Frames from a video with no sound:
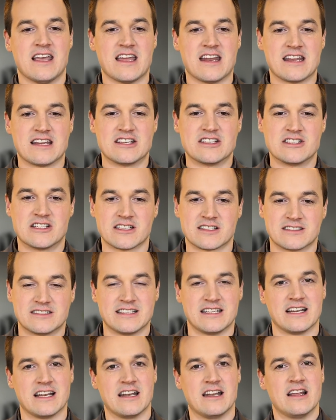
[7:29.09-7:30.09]
he just
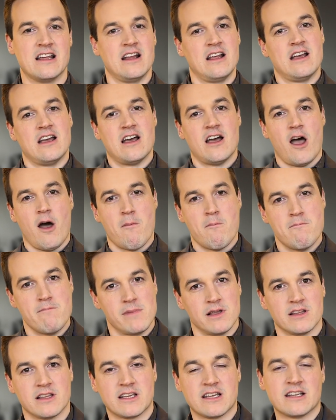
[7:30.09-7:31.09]
needed a
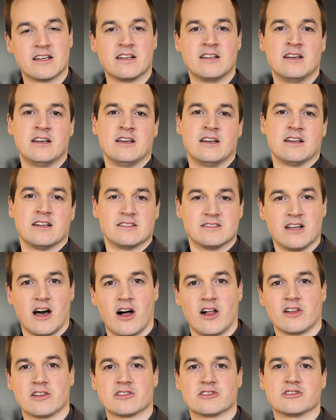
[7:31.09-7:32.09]
million
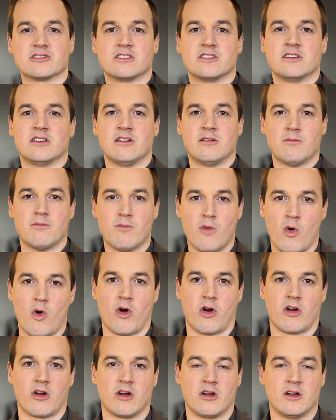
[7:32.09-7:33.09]
dollars more.